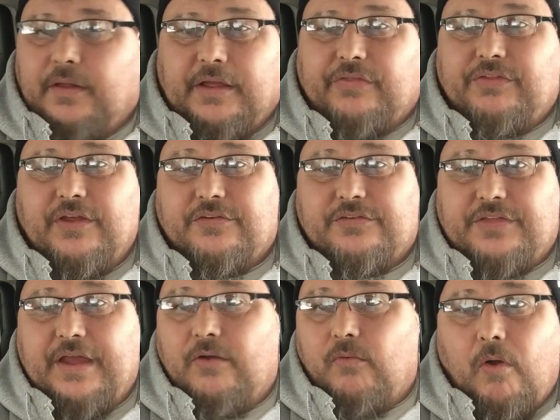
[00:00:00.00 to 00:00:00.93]
get this
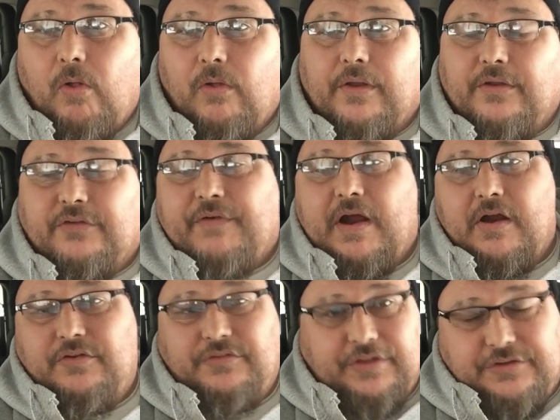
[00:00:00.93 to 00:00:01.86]
thing rolling as
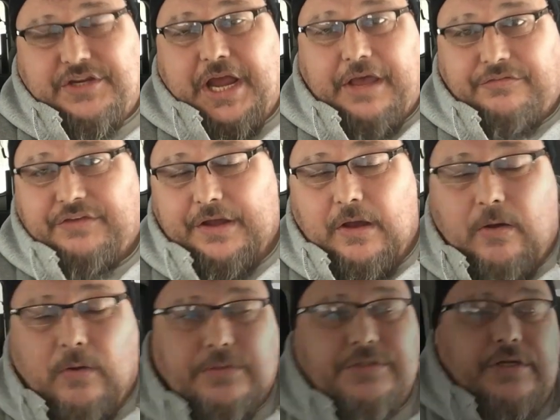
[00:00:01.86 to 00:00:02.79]
far as the chassis
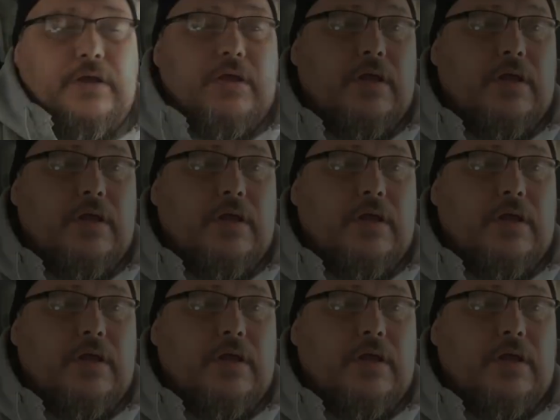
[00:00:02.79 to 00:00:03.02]
goes.